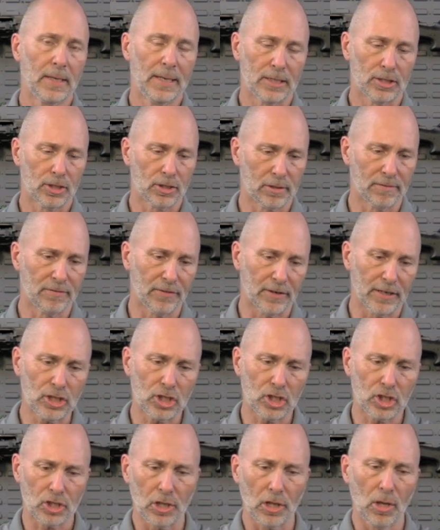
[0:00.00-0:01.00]
It's going to very
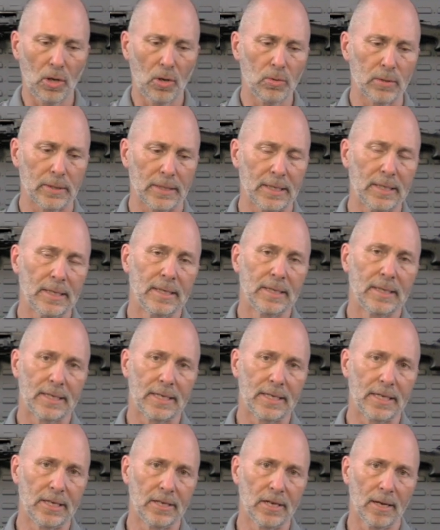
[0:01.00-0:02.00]
slowly
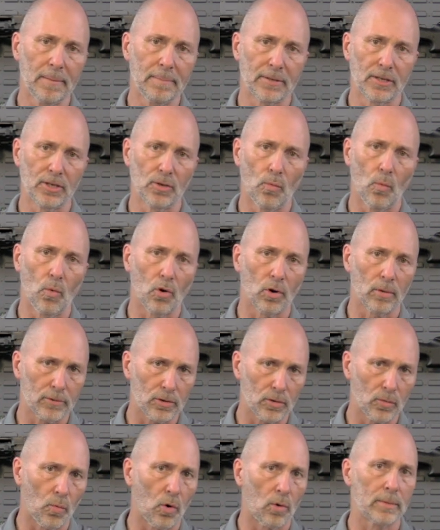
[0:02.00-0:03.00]
heat up and get warmer
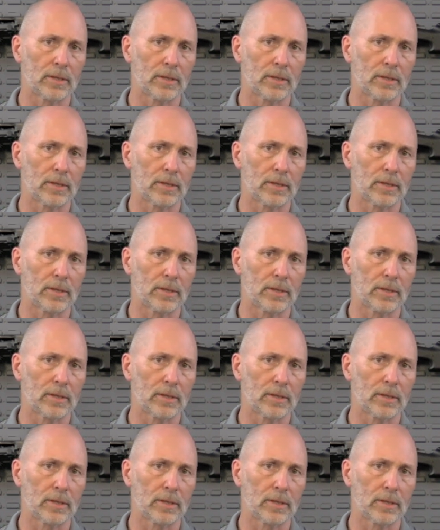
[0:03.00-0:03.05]
and warmer